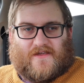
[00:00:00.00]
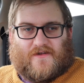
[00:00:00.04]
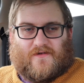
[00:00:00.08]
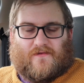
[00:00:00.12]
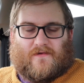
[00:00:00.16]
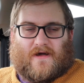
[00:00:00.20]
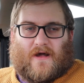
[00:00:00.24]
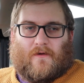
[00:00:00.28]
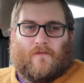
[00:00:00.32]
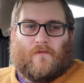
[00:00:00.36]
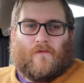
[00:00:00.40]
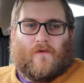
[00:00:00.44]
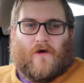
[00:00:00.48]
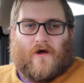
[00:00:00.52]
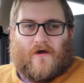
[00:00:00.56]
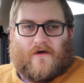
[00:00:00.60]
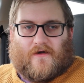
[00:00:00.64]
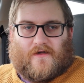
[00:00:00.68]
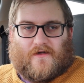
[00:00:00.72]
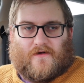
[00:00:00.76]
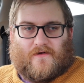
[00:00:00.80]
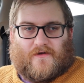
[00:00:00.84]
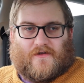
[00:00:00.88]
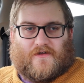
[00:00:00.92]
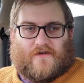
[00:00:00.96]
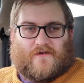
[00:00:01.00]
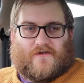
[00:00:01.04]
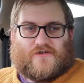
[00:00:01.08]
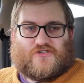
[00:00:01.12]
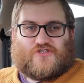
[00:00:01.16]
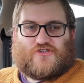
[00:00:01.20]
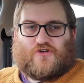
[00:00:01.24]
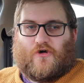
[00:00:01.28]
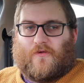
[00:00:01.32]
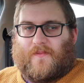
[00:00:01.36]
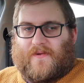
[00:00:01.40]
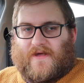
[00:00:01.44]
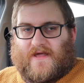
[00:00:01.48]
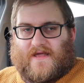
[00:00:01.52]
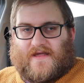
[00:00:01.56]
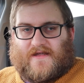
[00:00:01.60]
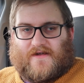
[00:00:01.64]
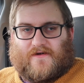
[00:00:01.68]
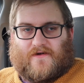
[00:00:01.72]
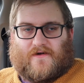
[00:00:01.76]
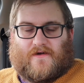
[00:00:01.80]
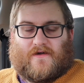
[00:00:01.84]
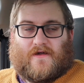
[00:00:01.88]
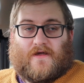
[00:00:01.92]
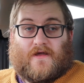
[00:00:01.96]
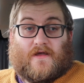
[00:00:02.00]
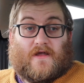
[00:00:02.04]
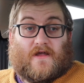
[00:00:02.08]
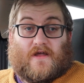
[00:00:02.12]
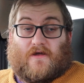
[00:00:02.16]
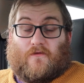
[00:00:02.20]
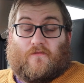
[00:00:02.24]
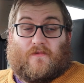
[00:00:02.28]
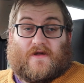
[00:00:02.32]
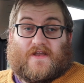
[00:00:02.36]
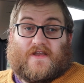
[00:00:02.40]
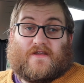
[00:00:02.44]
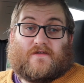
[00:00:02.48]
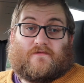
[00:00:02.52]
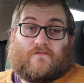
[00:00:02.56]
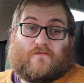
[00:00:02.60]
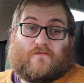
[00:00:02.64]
you know, at work or you're shopping or when